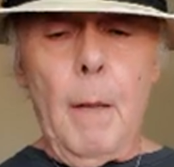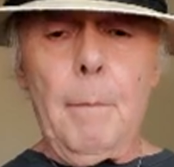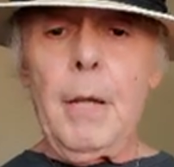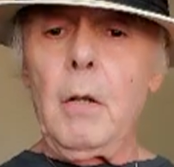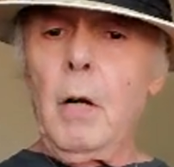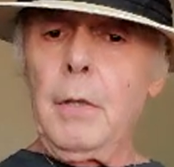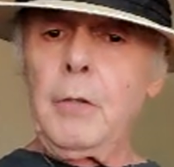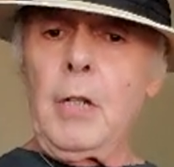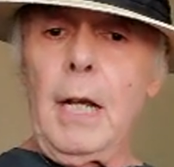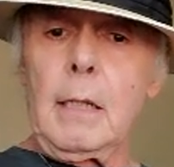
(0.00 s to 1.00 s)
put on the
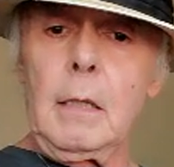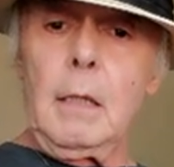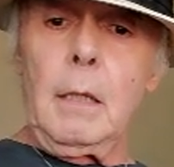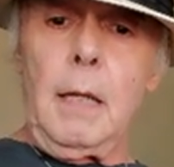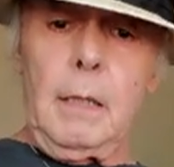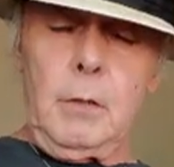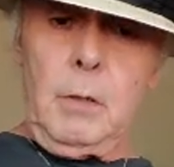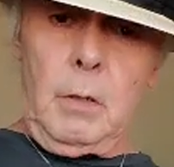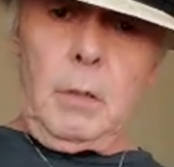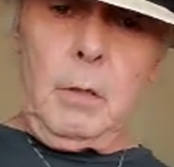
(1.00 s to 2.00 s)
jacket that
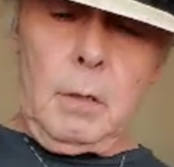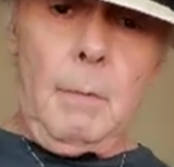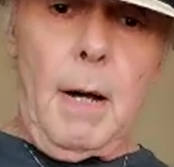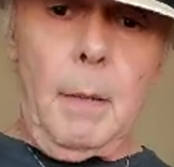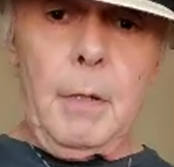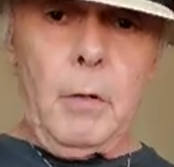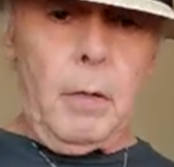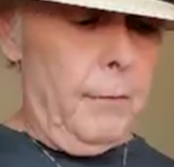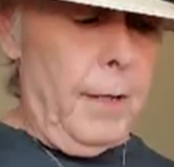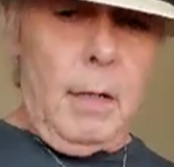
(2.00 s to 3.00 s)
the mom and her
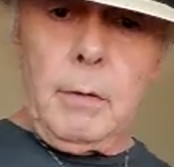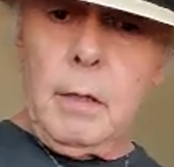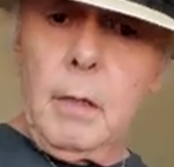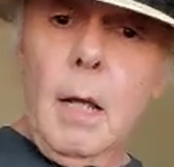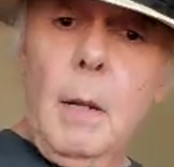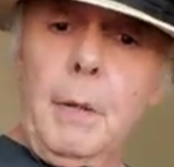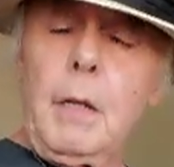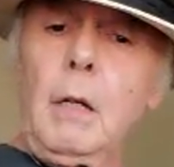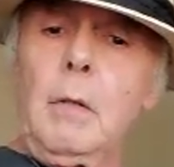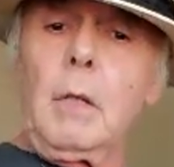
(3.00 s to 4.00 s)
had found, and put
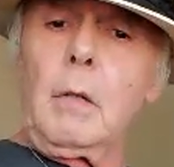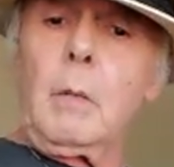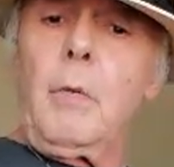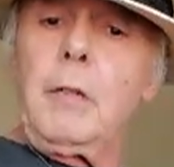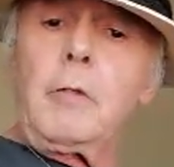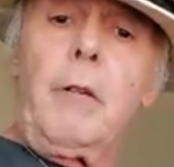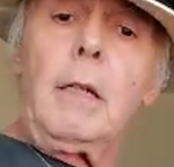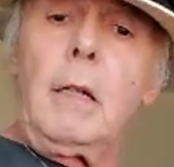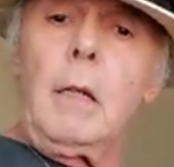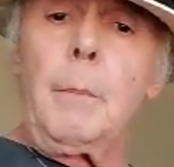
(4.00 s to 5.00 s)
it on the little boy,
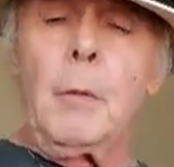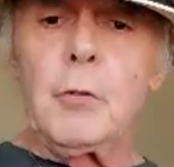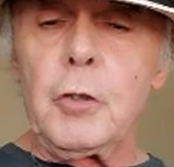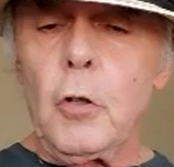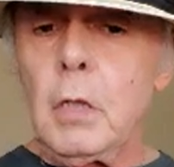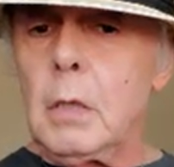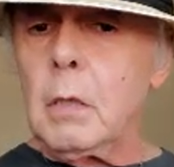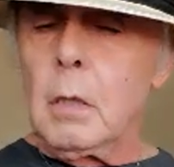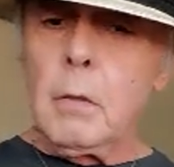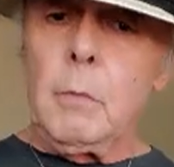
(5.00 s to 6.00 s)
straightened it up, and was turning
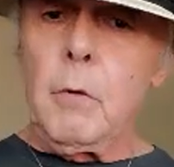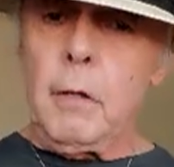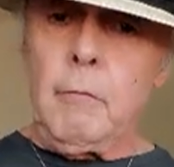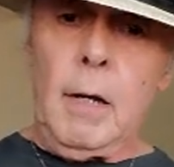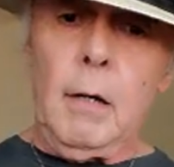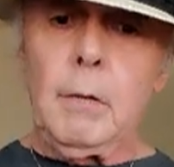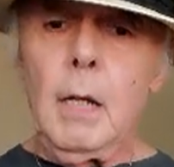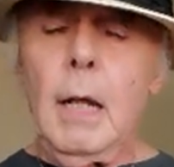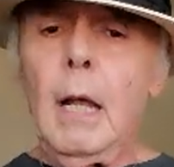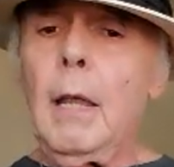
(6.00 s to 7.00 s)
the little boy around.
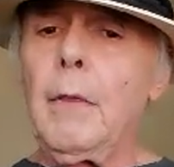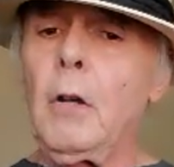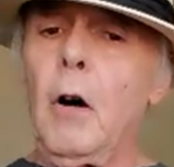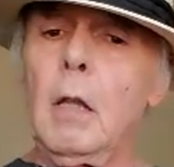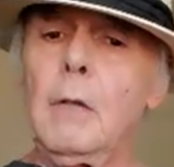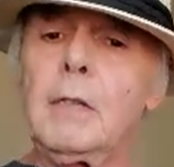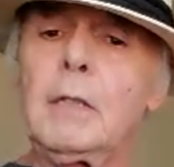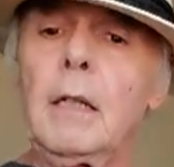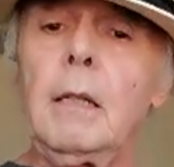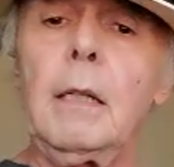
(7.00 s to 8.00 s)
And then all of a
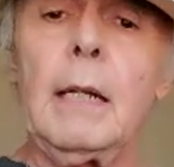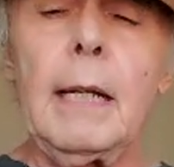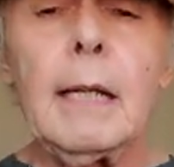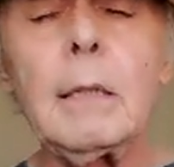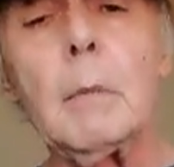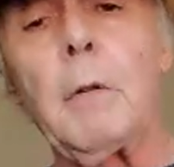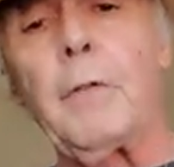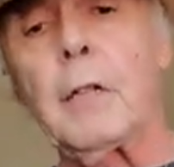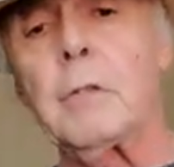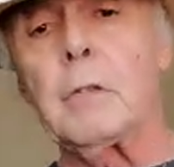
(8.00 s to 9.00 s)
sudden, it hit the
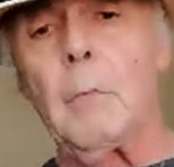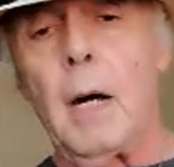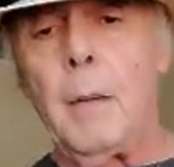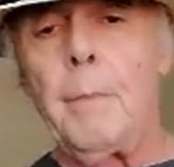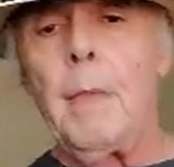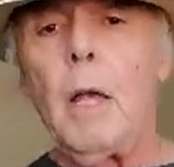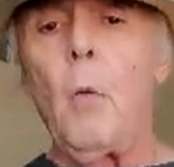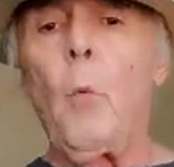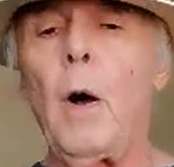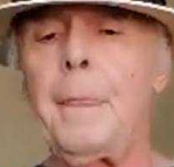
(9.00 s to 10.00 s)
professor's mom
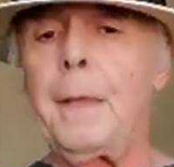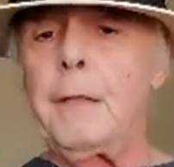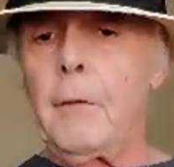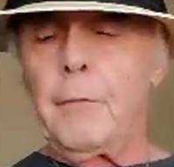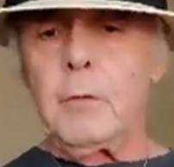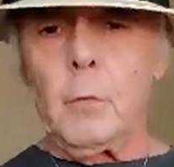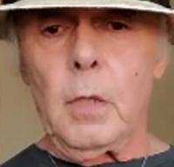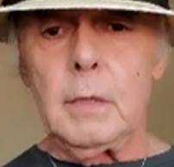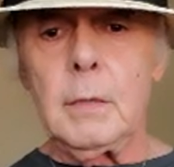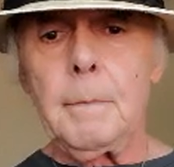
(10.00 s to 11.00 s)
what the difference
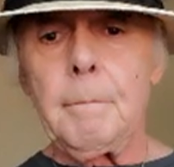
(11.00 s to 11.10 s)
was,